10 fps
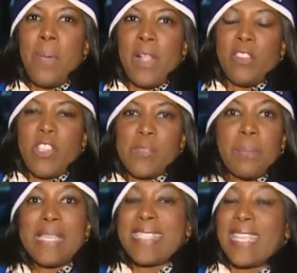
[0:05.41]
Pawn,
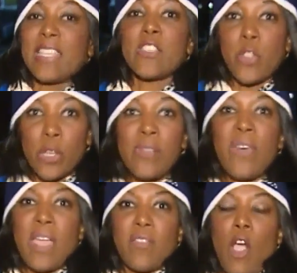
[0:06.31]
just police say at least
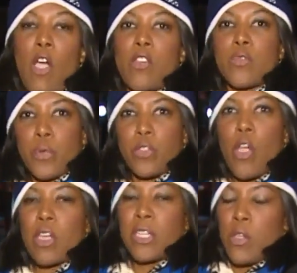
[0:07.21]
35 cars were
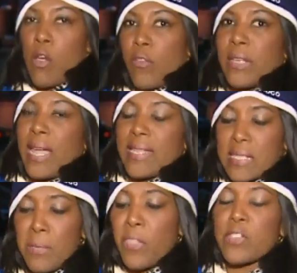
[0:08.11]
targeted
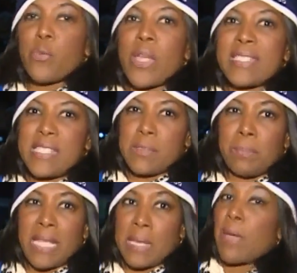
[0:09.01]
overnight. Some of those residents
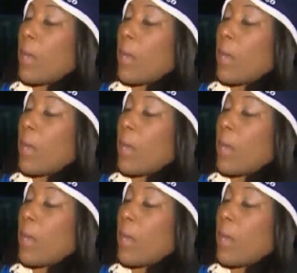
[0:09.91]
blame